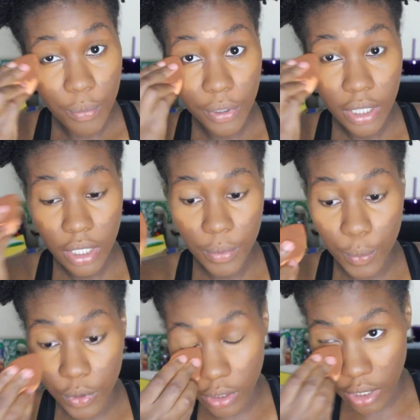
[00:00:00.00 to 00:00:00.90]
Plenty of
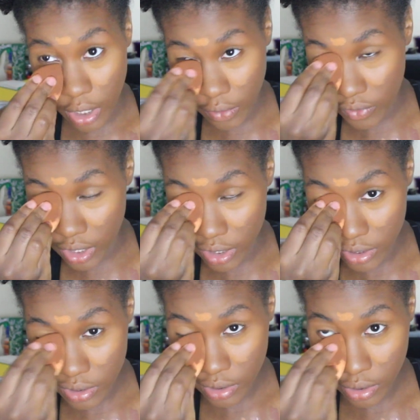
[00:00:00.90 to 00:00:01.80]
people love
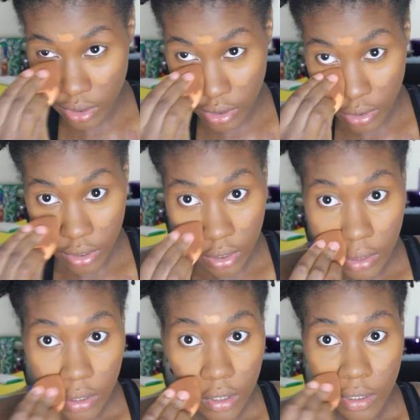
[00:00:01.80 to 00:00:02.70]
this.
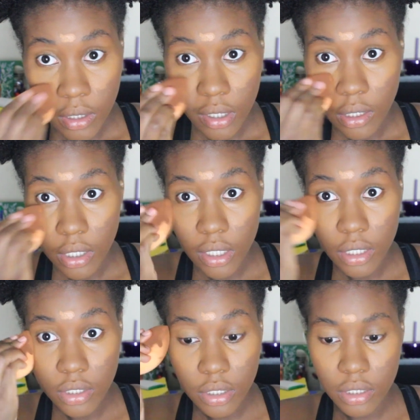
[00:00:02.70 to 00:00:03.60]

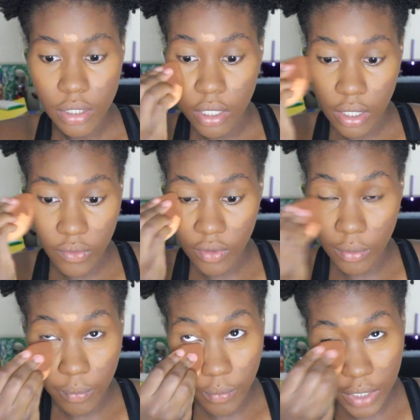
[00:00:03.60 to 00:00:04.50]
It's just not
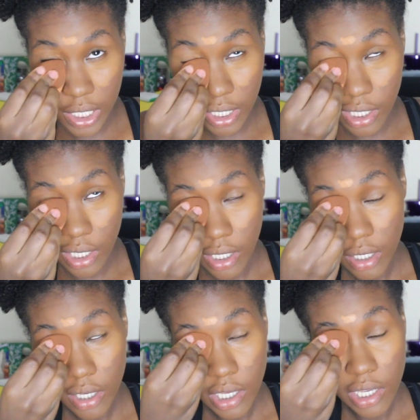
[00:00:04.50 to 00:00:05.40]
giving me
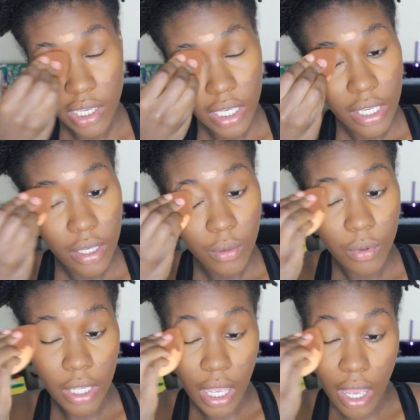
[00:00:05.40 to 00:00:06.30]

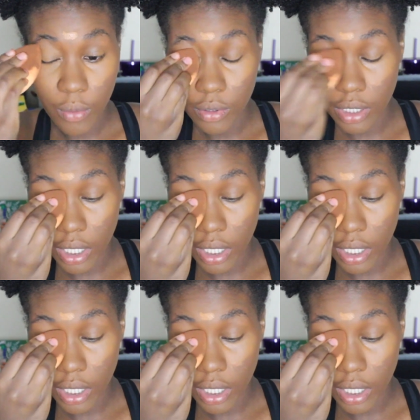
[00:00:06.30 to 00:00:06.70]
what I would